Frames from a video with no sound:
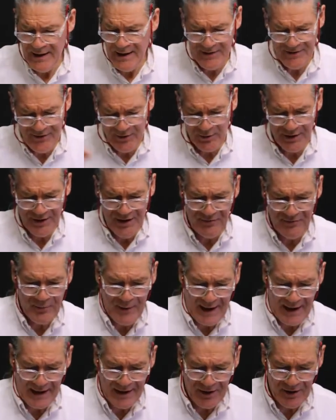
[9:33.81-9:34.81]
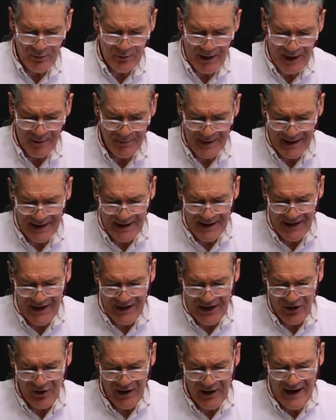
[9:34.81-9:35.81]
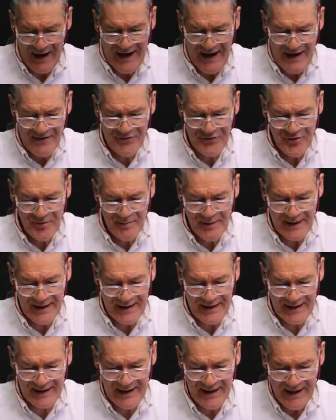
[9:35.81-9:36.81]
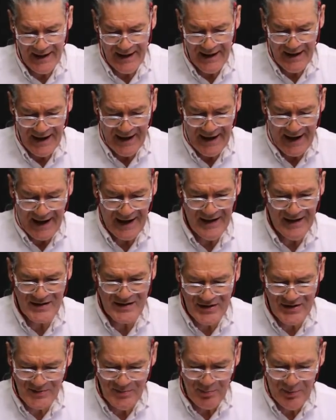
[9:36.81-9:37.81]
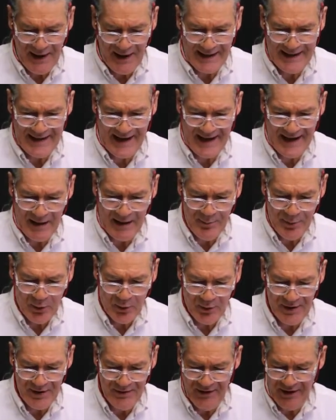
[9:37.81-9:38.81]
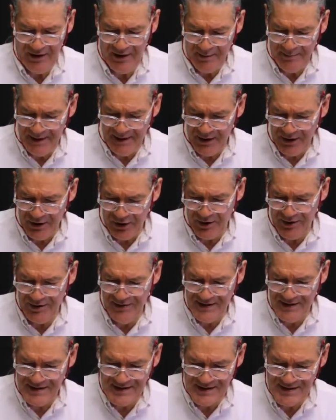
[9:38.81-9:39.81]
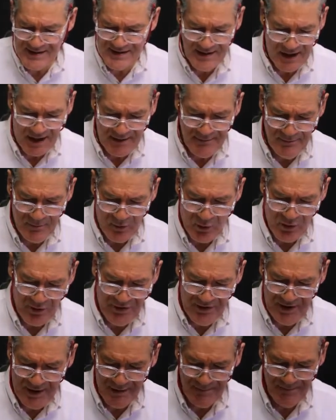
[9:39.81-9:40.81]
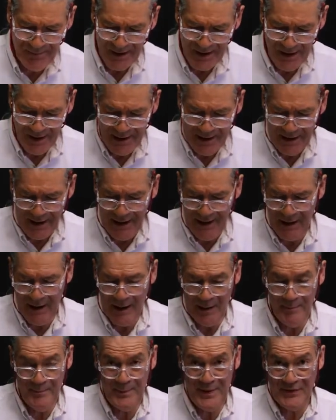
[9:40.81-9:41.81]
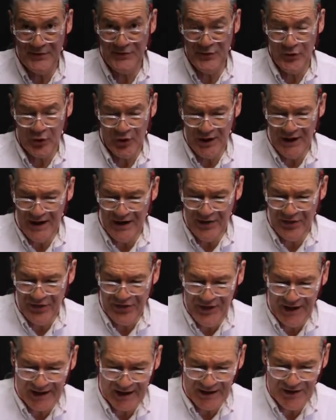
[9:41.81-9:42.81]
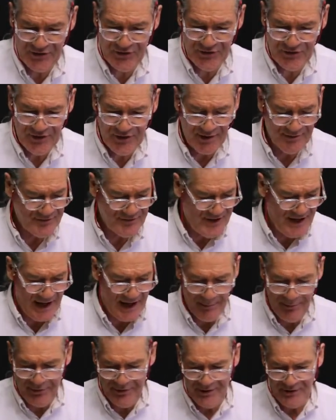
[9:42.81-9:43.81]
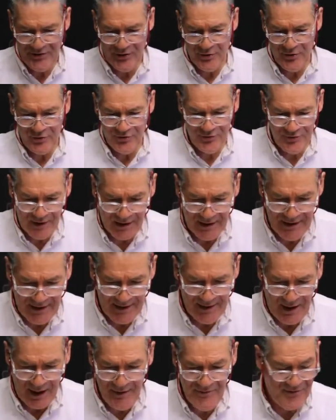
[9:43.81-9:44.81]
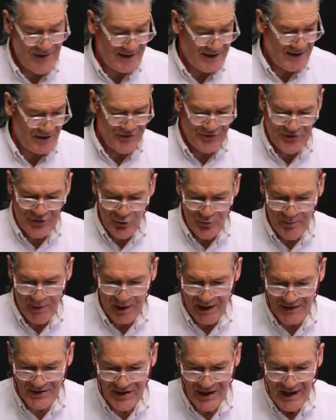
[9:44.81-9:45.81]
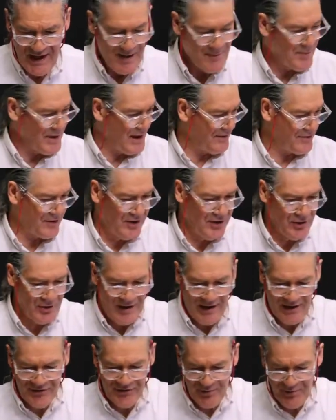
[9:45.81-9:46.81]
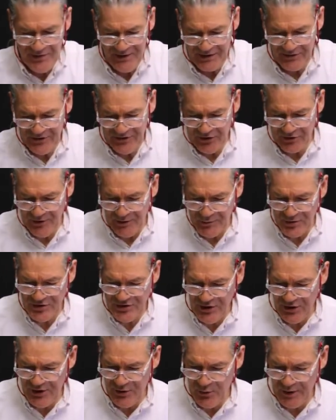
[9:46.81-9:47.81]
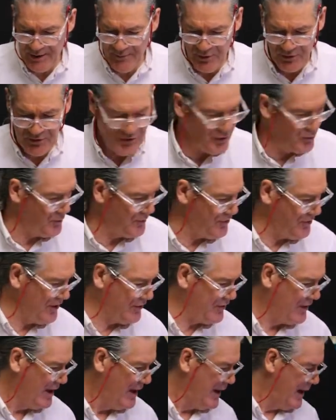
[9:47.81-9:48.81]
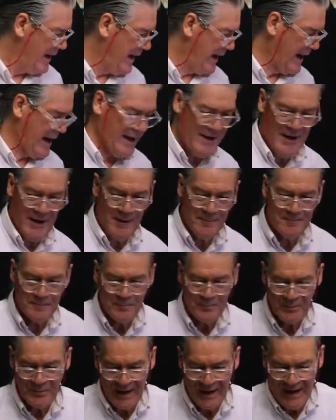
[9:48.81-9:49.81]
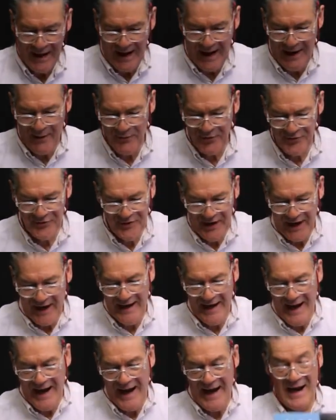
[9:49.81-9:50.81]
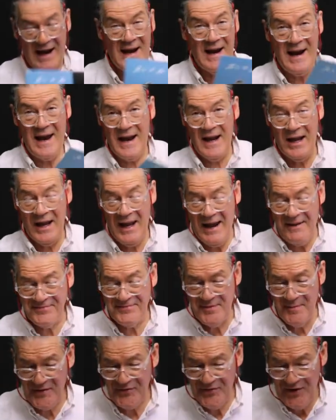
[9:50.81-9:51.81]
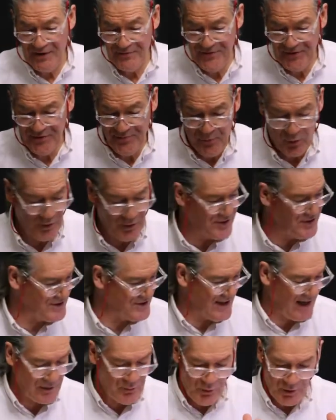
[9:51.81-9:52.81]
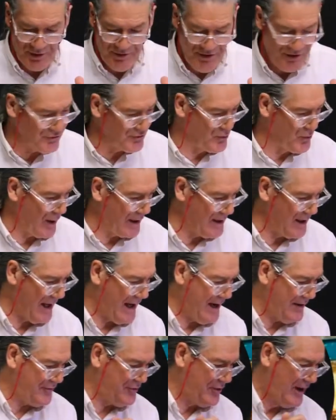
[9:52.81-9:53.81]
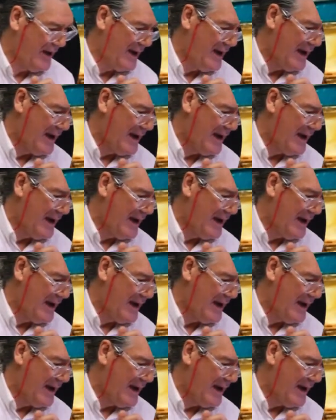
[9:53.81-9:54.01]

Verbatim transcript: So enough rattling around. But in here, I have some ink and it's just black ink I poured in there. I mean, literally, this is not more than uh, a pencil lead thickness of depth. So there's, uh, in fact, that's too much. But I've cleared out some things here. So I'm going to show you what I'm going to do with this. And, uh, I was I, I, had a laugh to myself this morning. Just had one of those great laughs